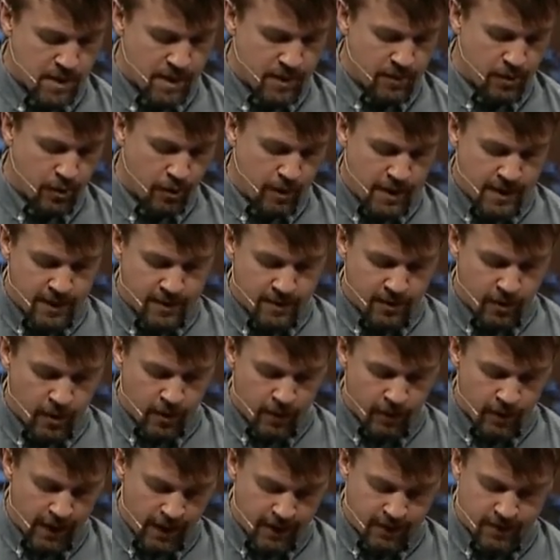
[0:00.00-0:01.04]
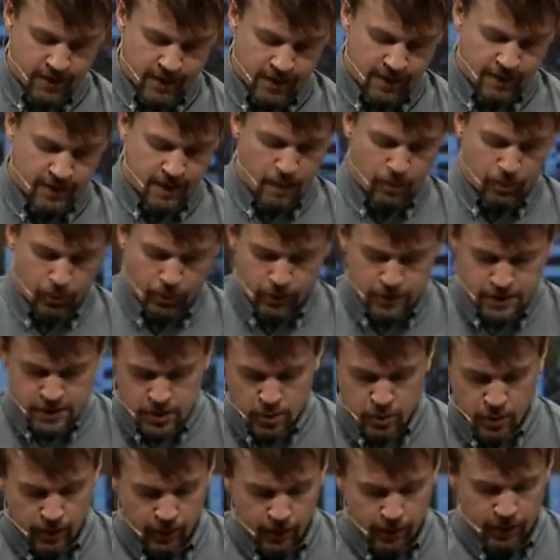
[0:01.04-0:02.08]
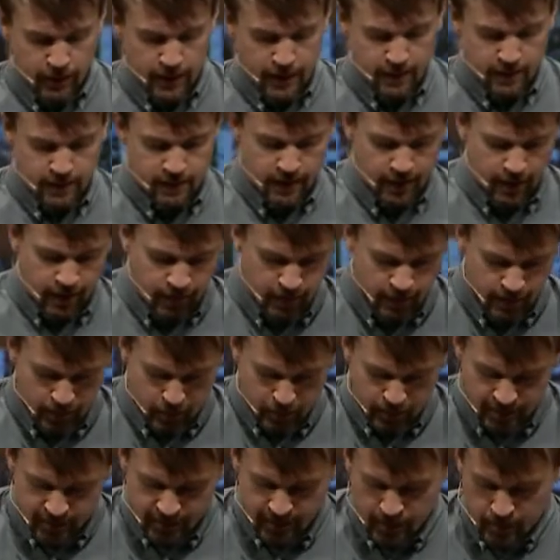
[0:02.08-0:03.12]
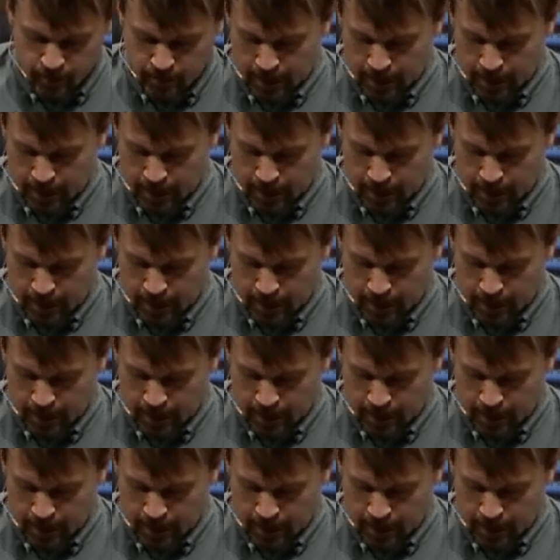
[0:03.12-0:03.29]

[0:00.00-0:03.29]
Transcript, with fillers: And so he served as an example. There's two other things there that we see in